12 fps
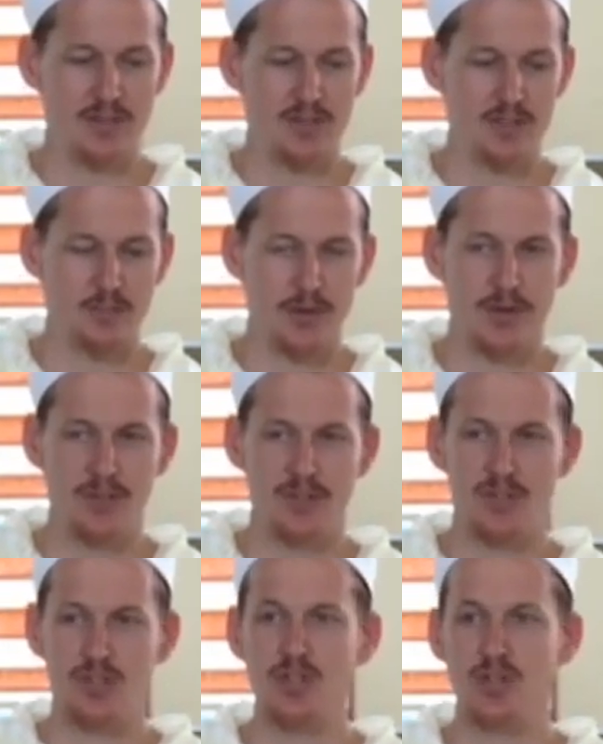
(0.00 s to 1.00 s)
have
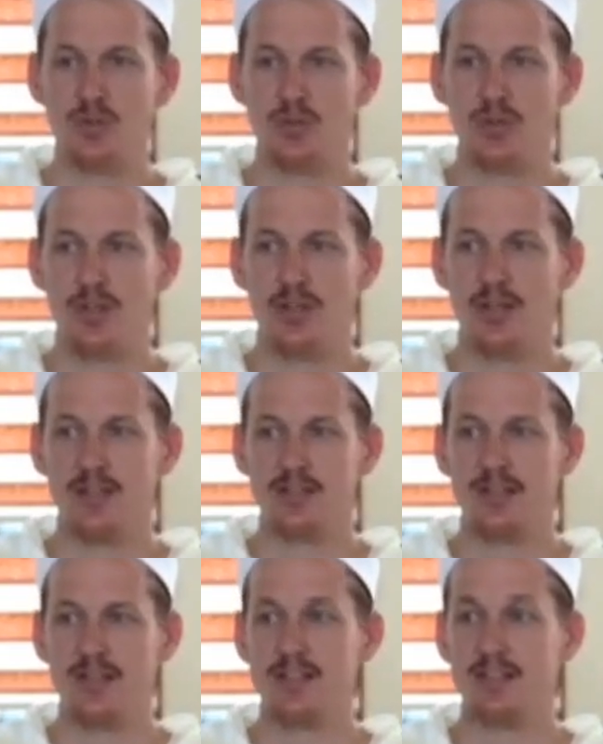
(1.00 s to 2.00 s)
experience do,
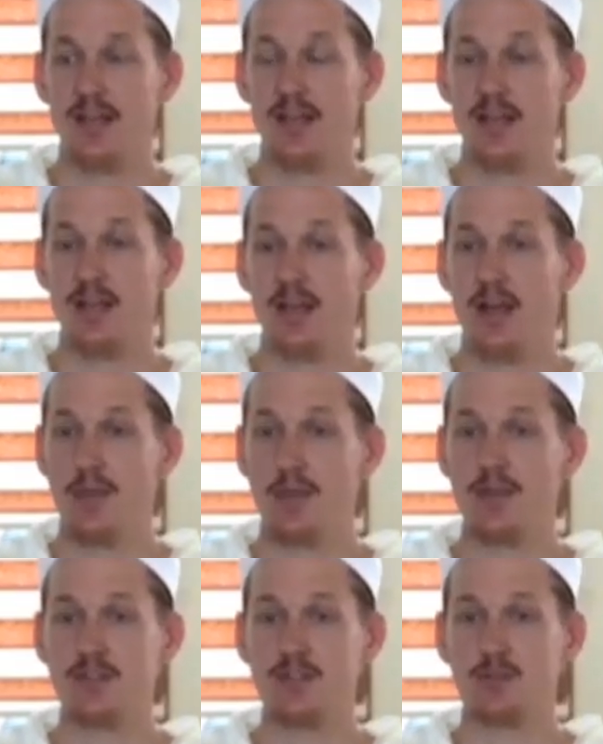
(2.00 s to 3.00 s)
is that they say,
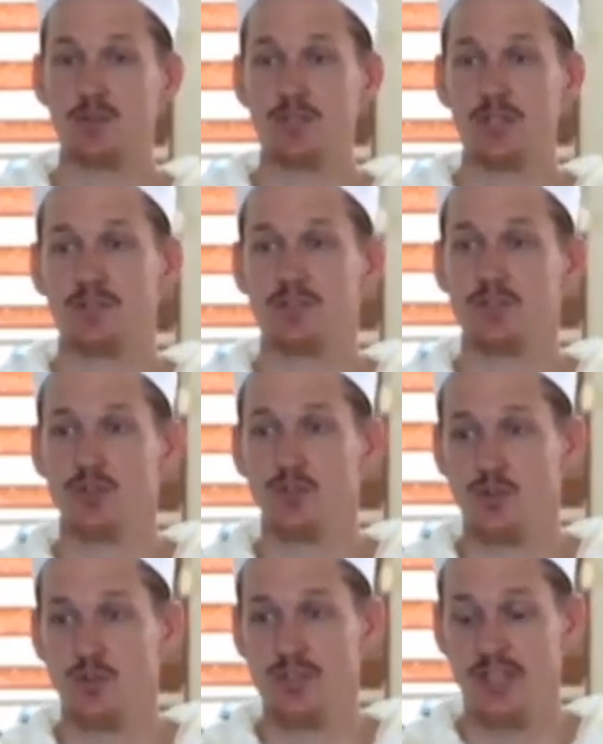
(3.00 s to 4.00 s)
this is what you have to
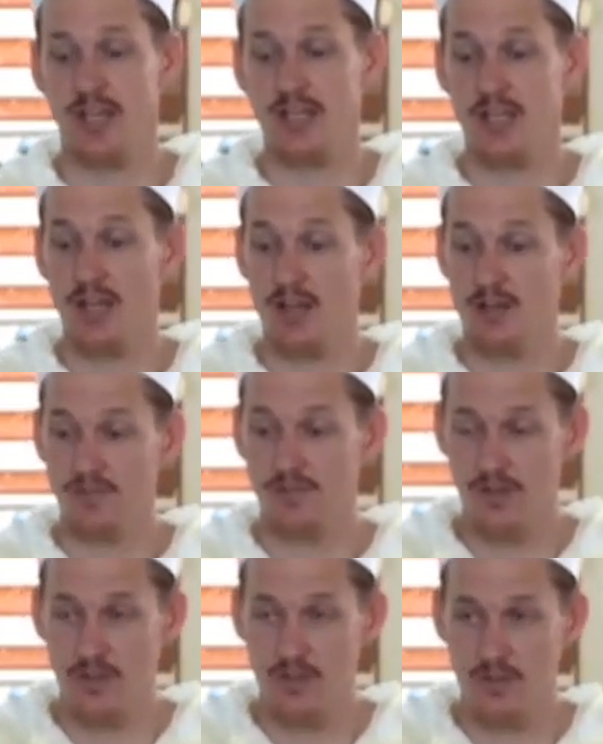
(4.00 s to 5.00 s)
do to attain it.
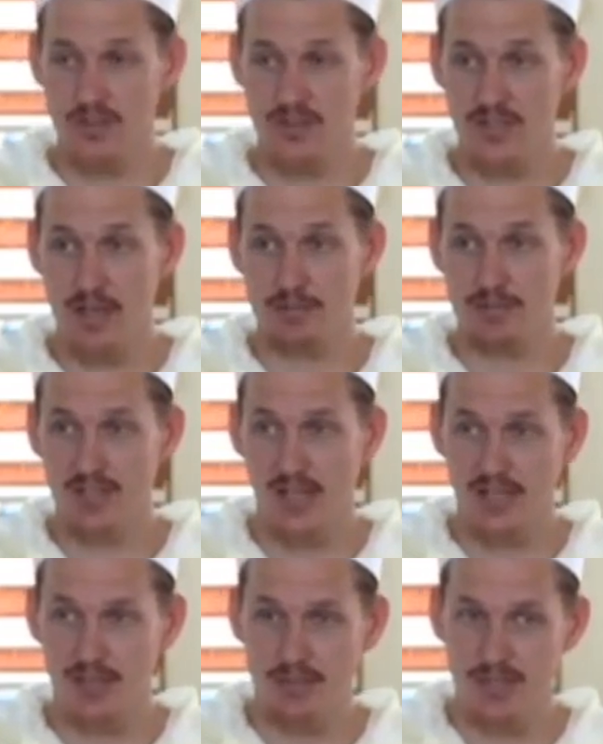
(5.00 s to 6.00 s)
Follow the steps,
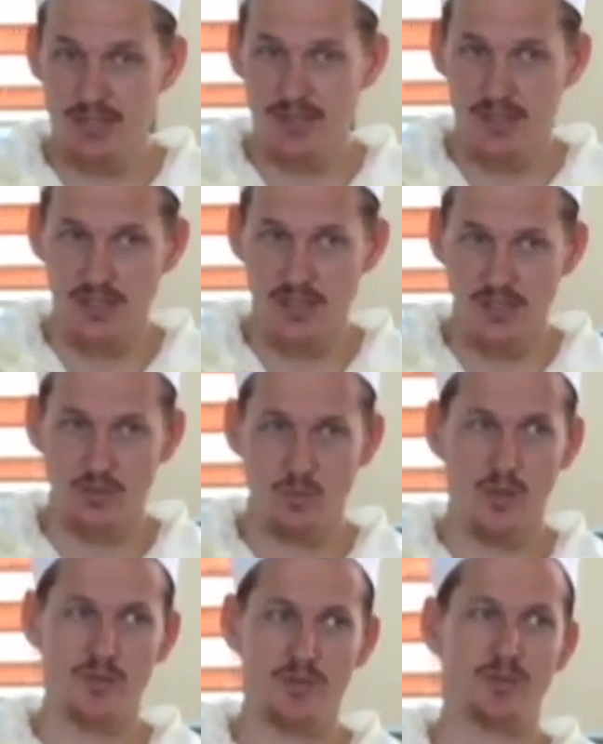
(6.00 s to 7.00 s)
A, B, C,
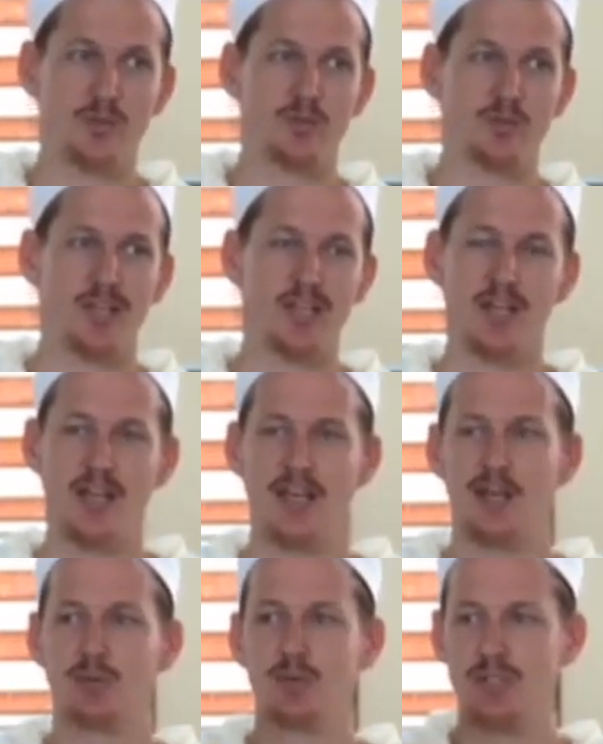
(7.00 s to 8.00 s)
1, 2,
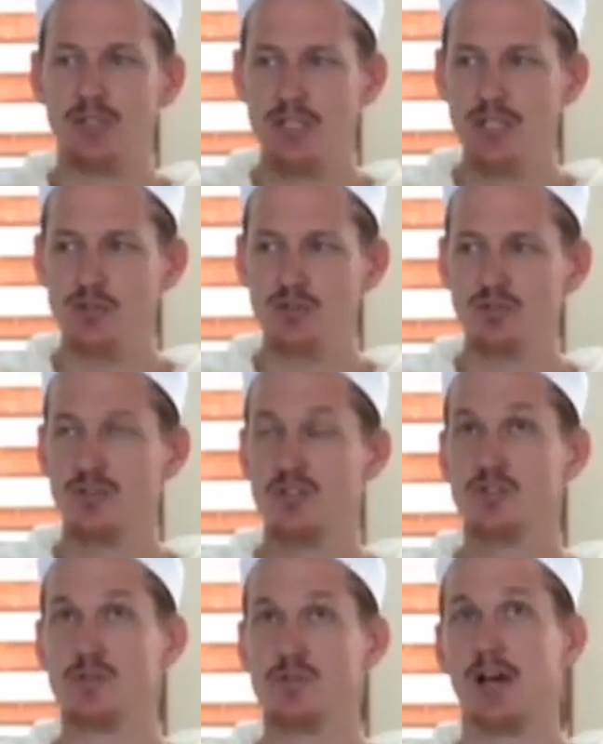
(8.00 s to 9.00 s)
3. It will lead you to
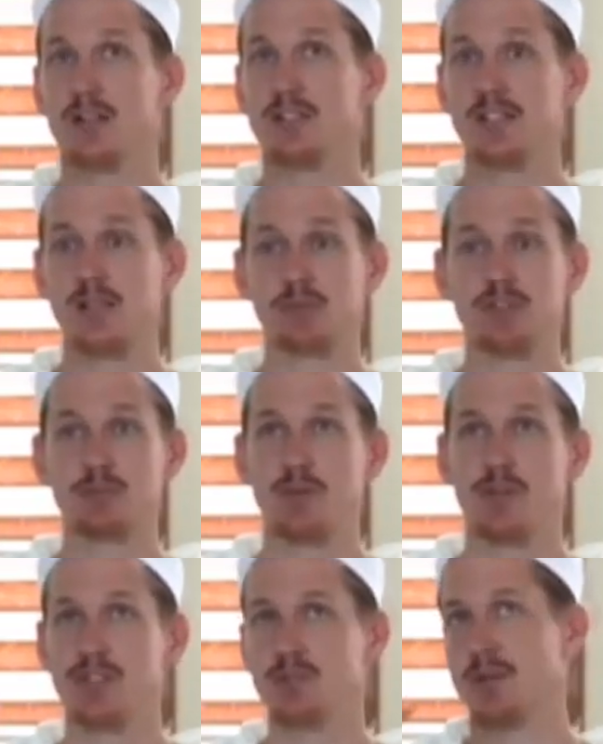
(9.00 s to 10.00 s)
this reality that I'm
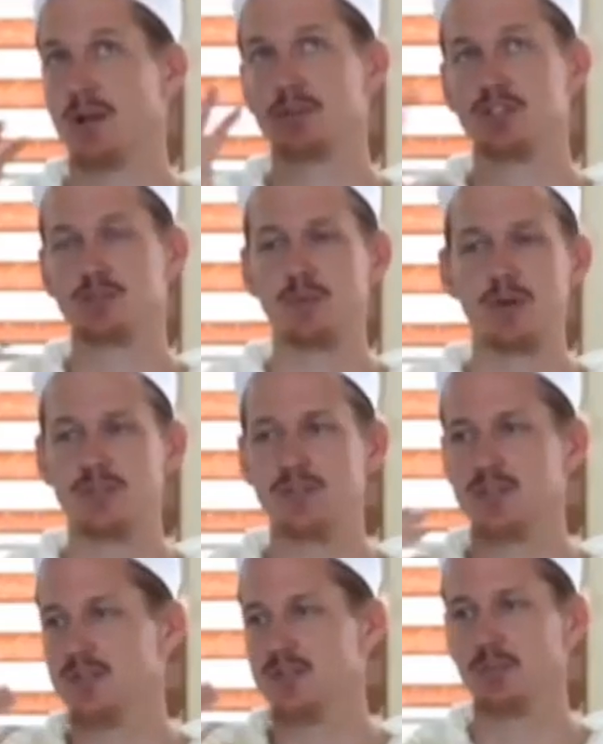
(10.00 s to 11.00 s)
experiencing, but I'm
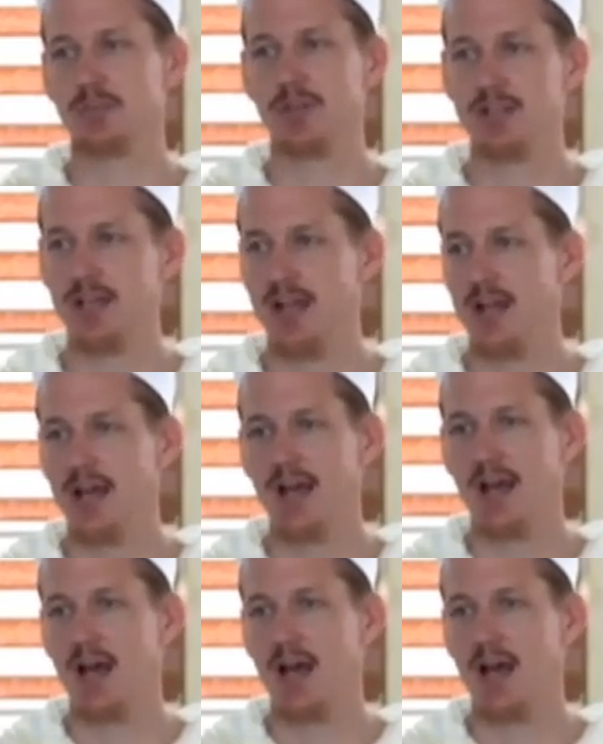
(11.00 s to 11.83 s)
experiencing something that